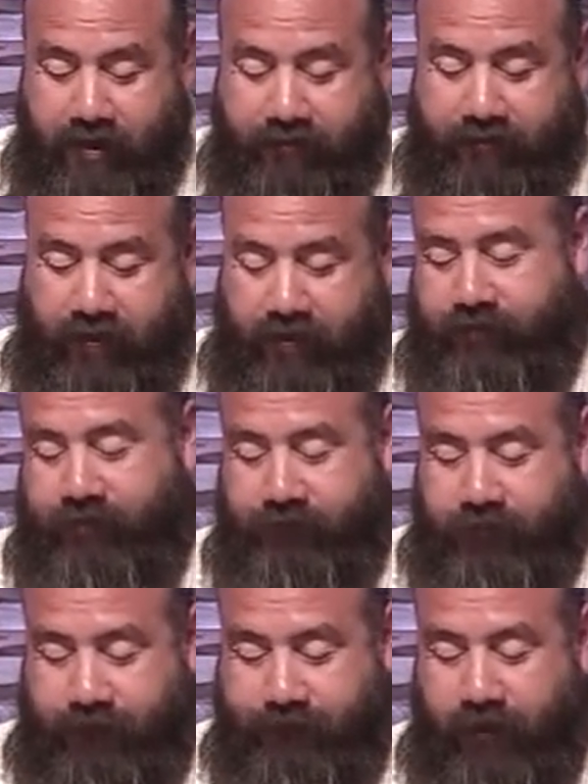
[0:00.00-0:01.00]
is this
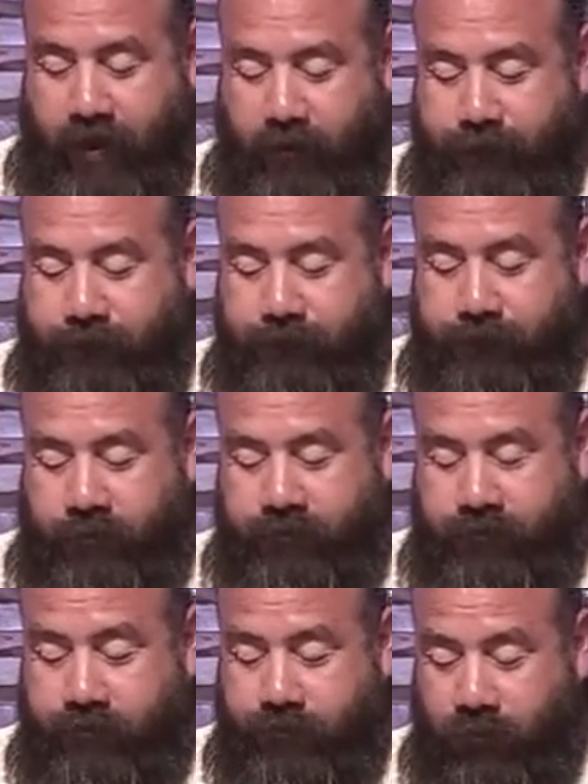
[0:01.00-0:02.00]
if you follow from
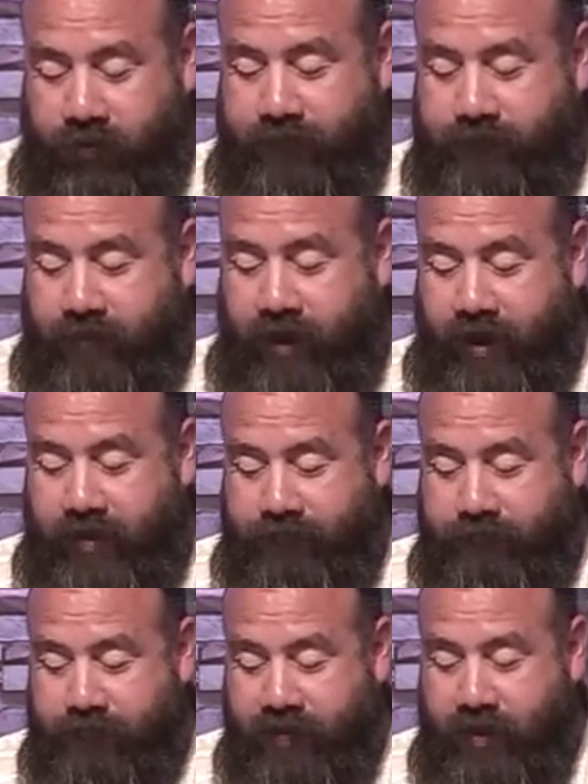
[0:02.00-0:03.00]
verses 25,
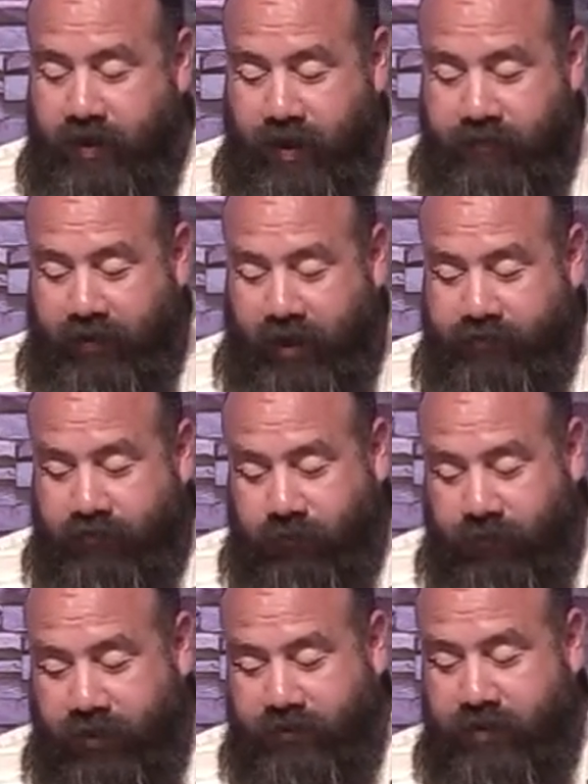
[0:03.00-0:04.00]
as I just
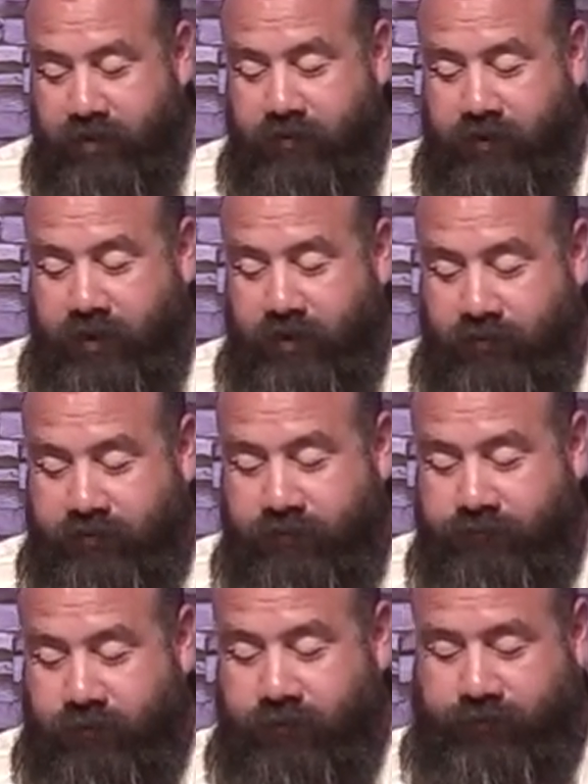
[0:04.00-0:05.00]
read to you here, to
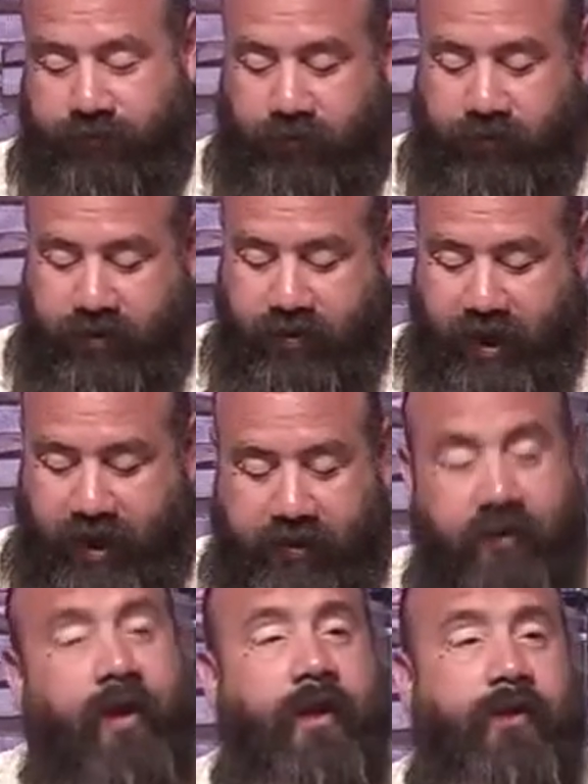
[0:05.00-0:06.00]
verse
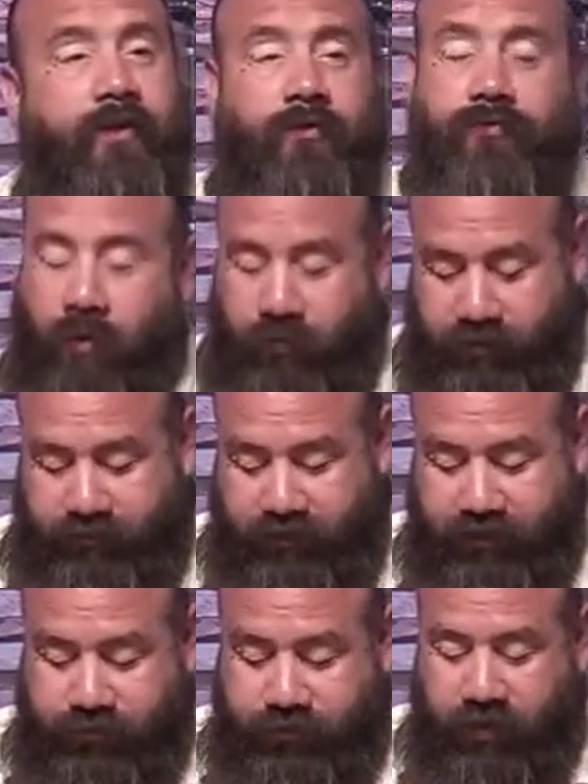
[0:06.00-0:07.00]
39, you'll notice
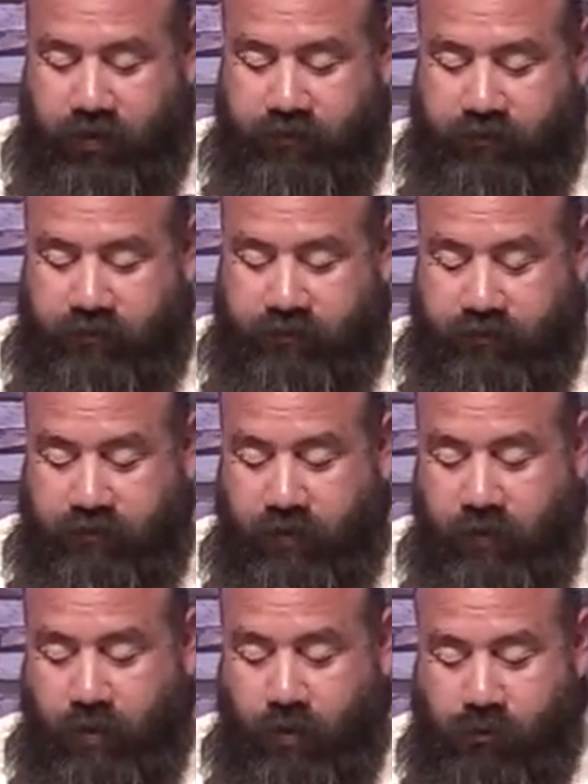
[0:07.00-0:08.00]
that Jesus
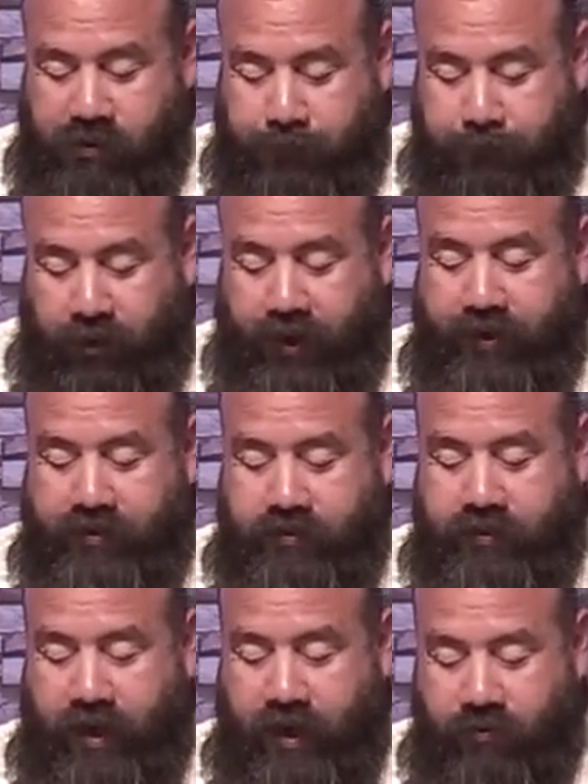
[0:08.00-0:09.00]
was
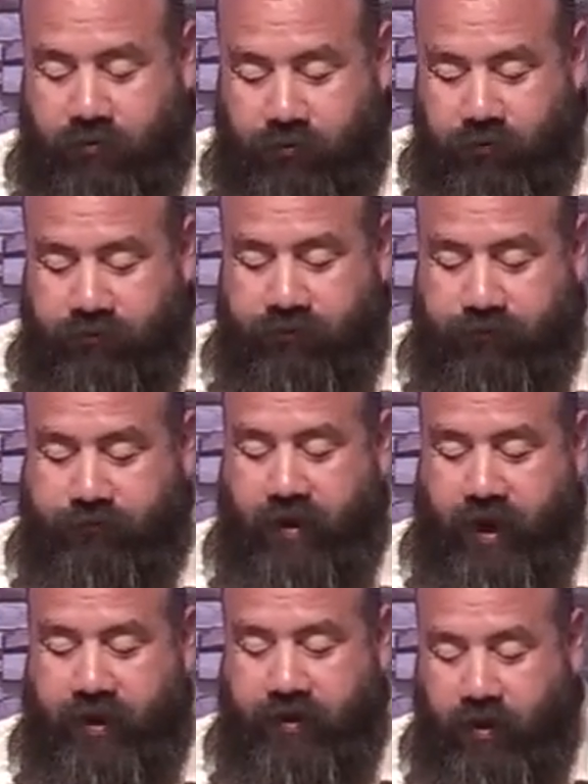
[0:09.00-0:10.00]
placed and
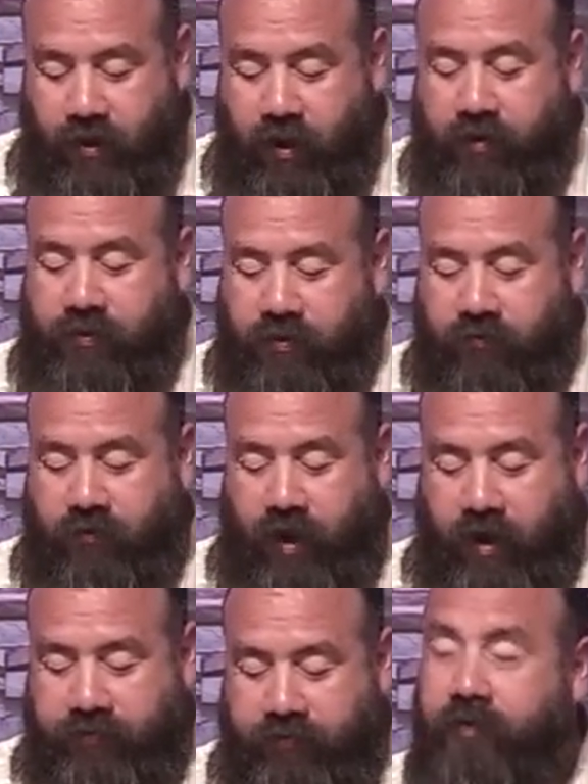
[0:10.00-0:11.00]
crucified on the
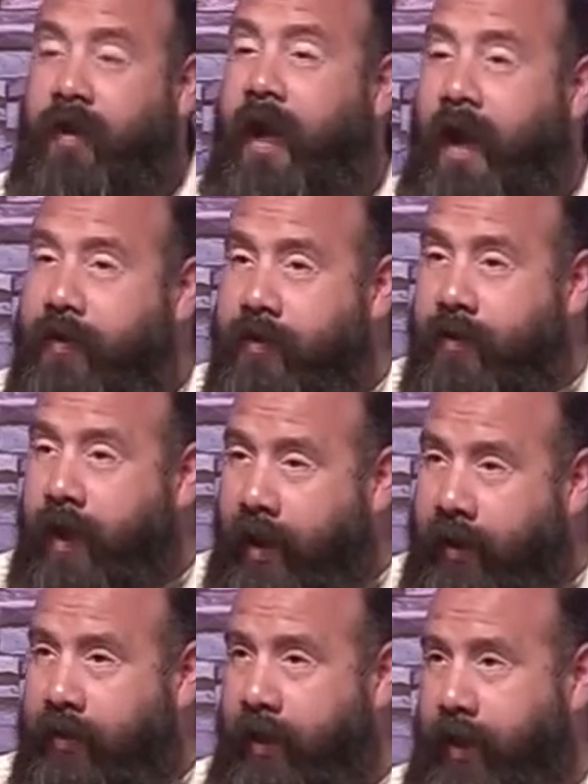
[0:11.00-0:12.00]
cross at
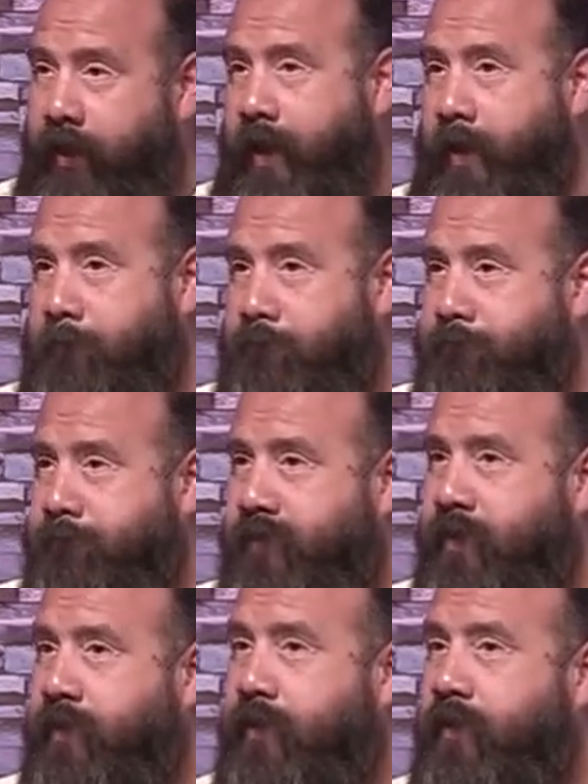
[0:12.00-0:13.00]
9 a.m.
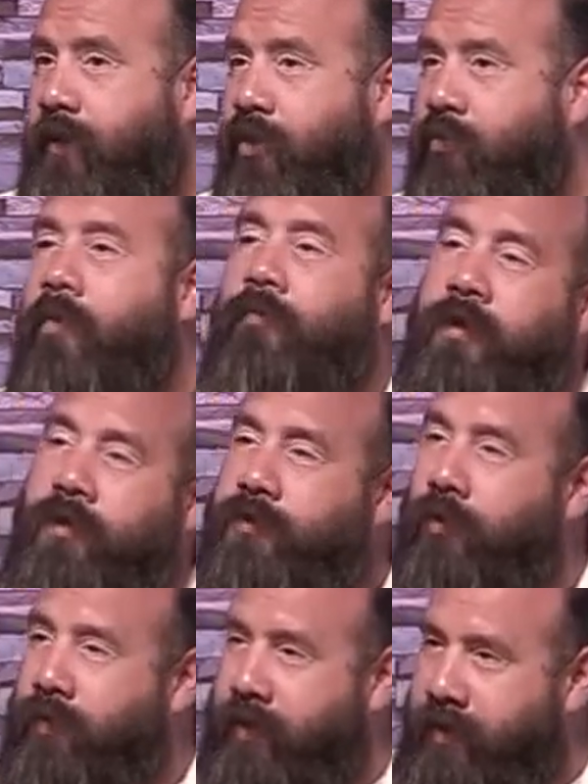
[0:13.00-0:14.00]
What were you
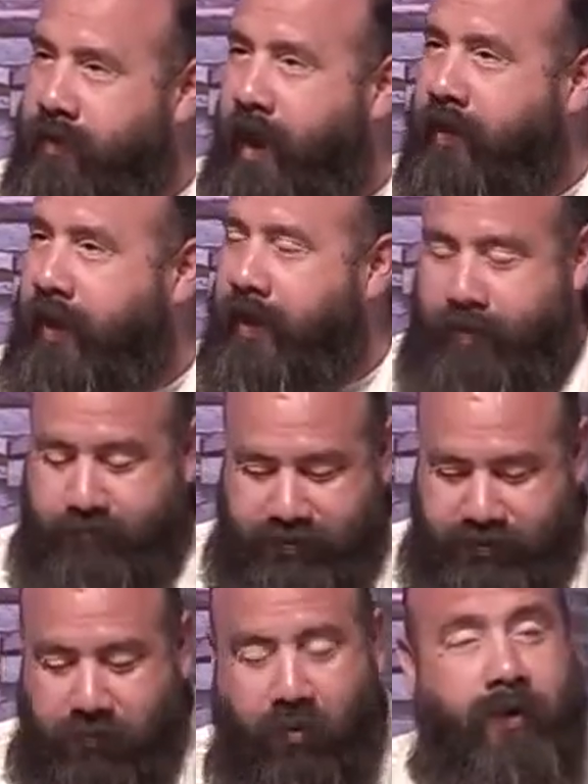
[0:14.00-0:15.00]
doing at 9 a.m.
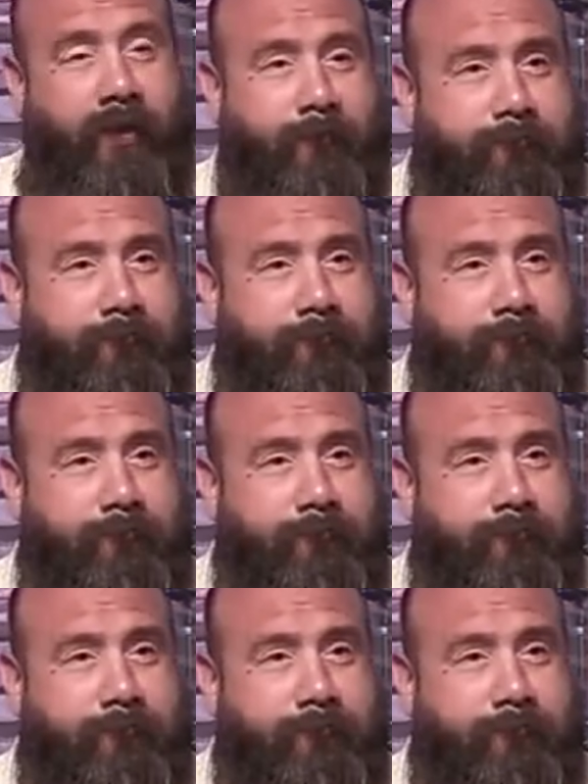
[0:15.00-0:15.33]
this morning?